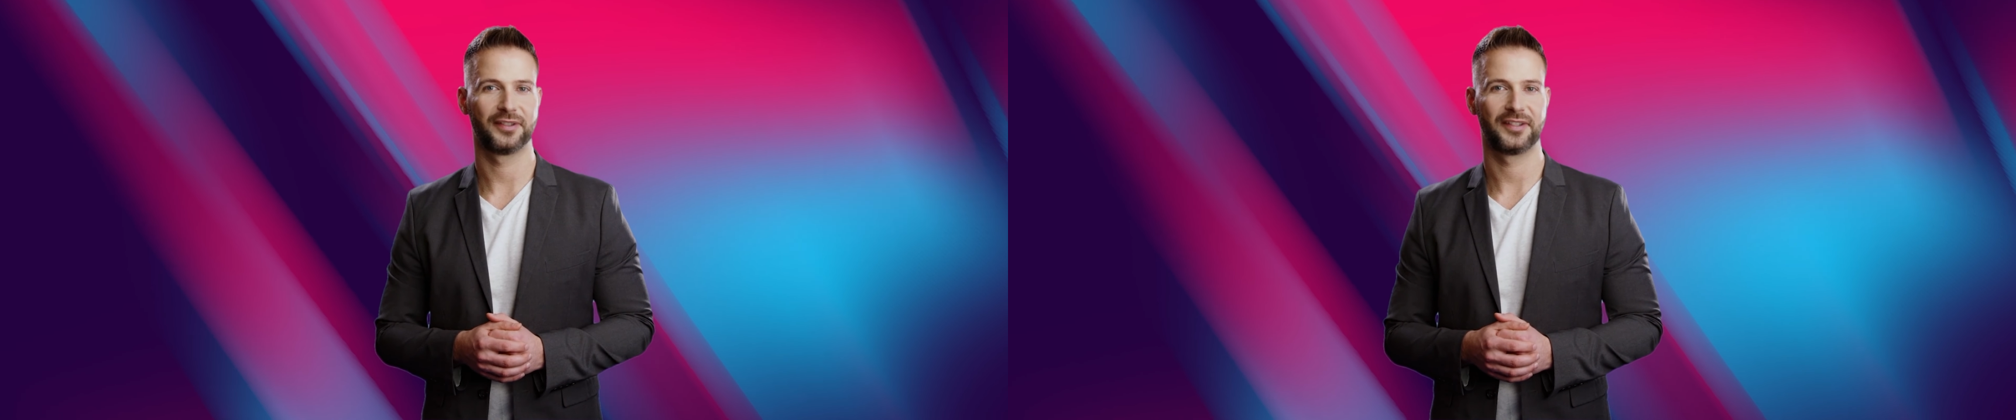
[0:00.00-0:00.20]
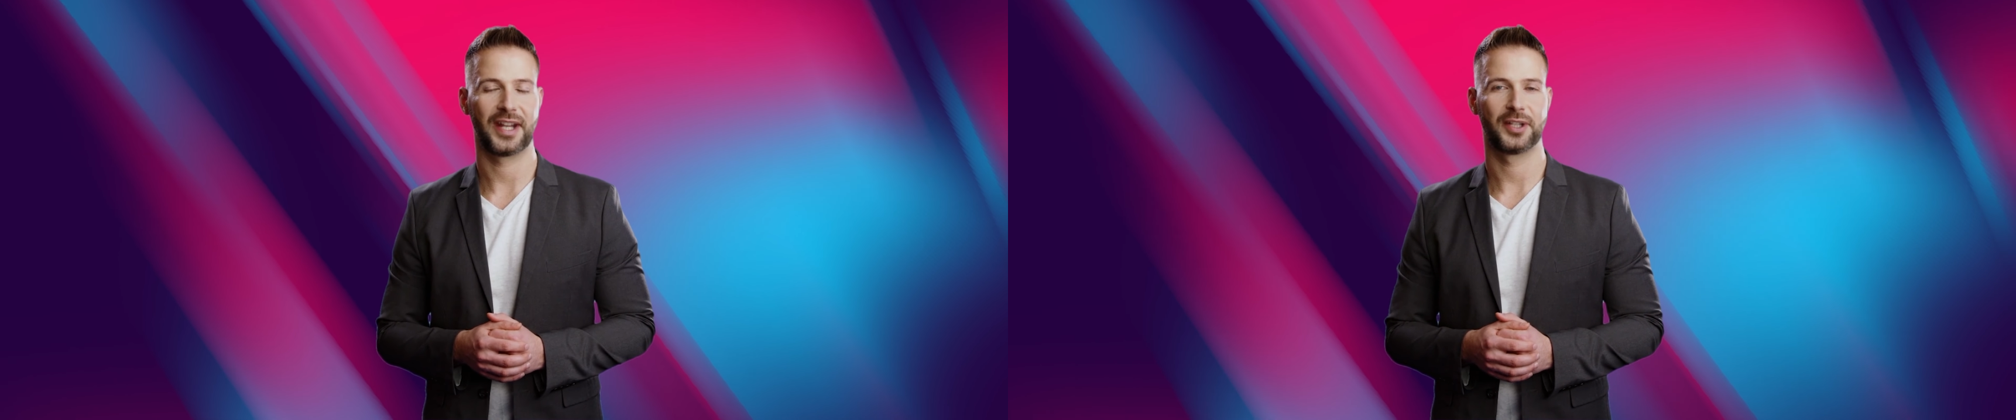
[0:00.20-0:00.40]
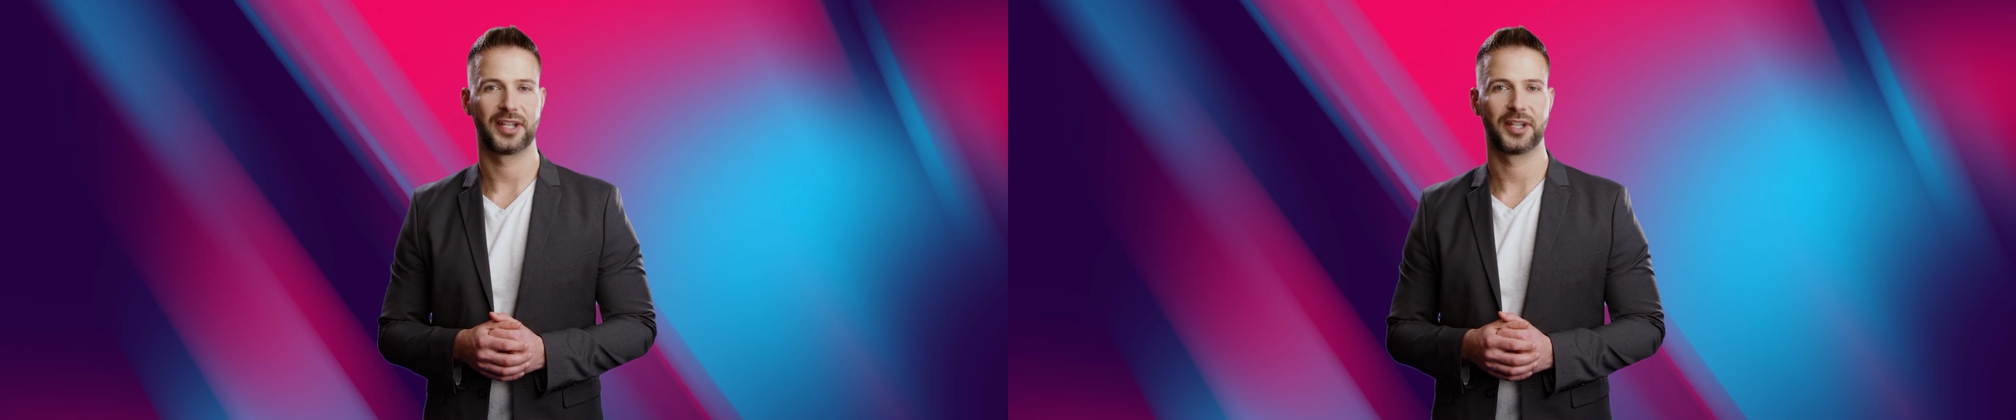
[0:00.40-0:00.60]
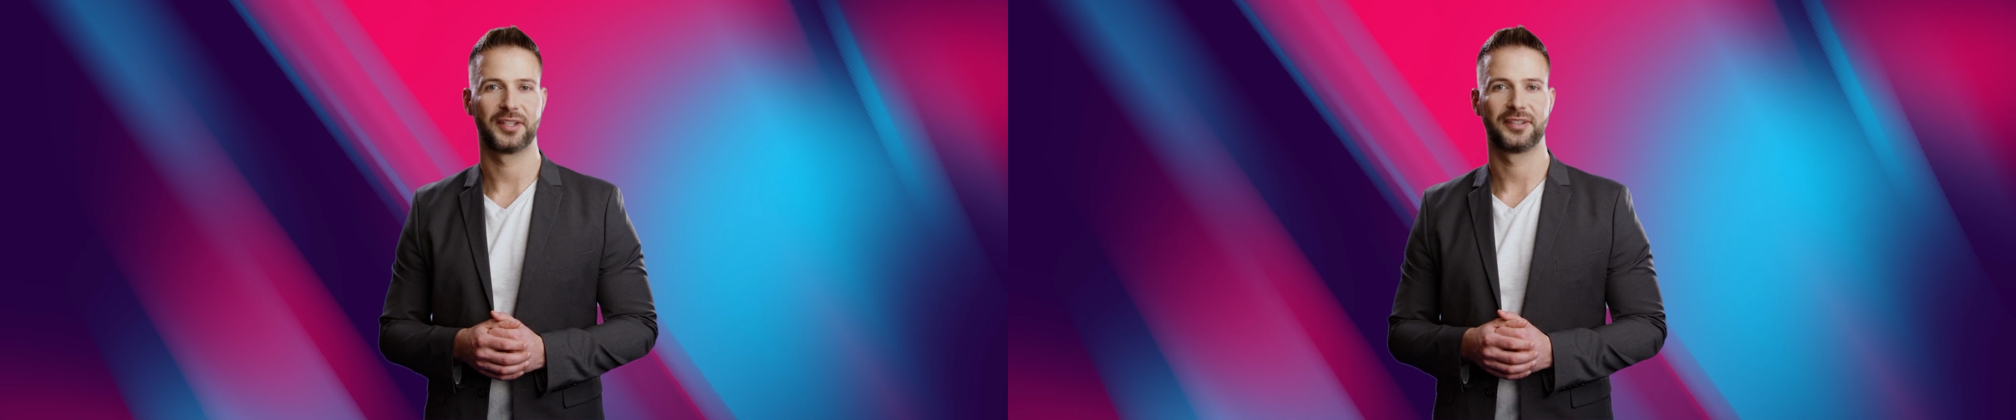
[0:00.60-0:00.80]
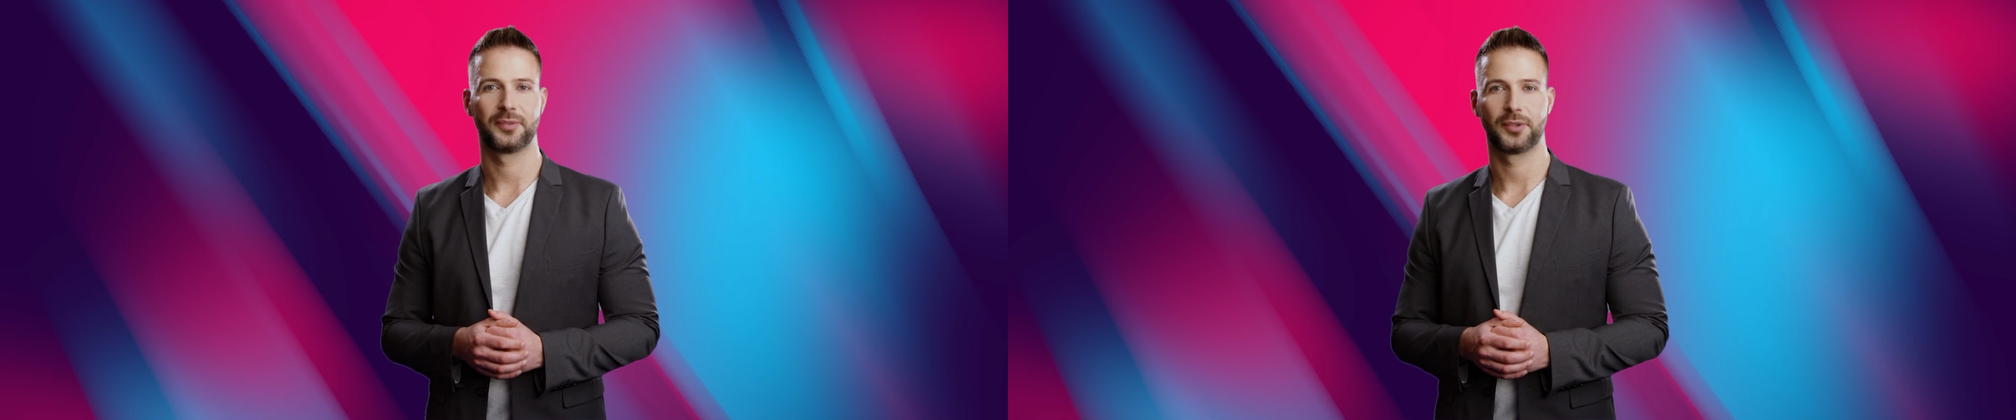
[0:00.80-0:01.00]
segment
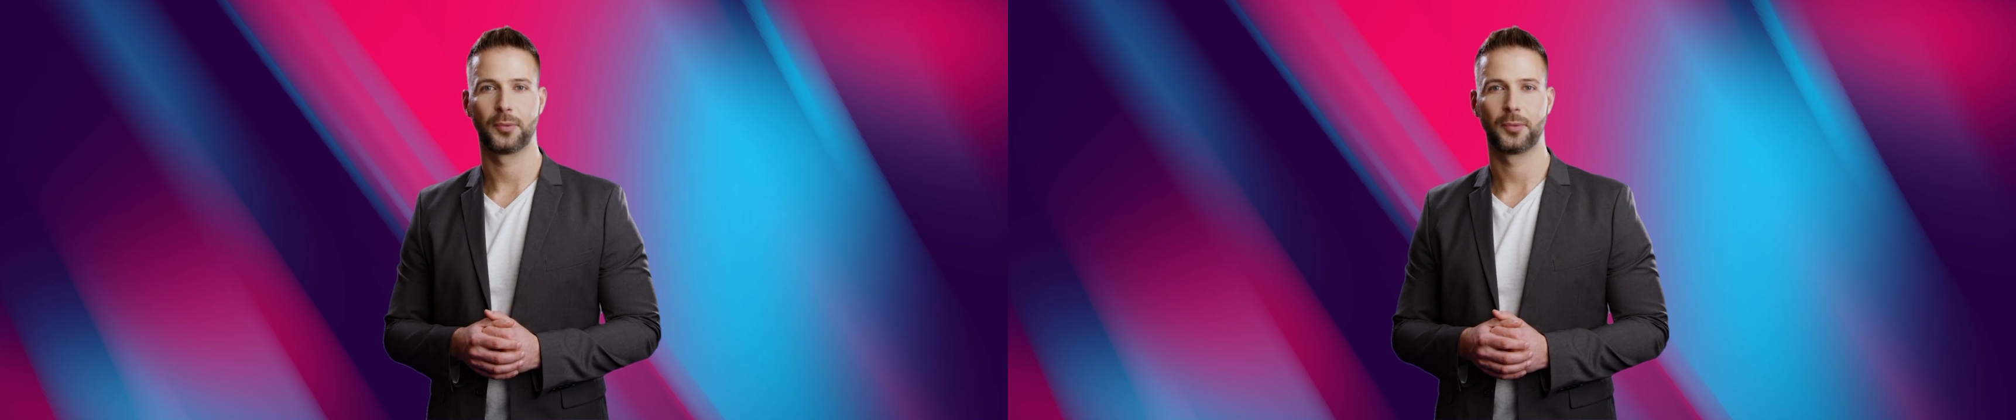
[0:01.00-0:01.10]
ends with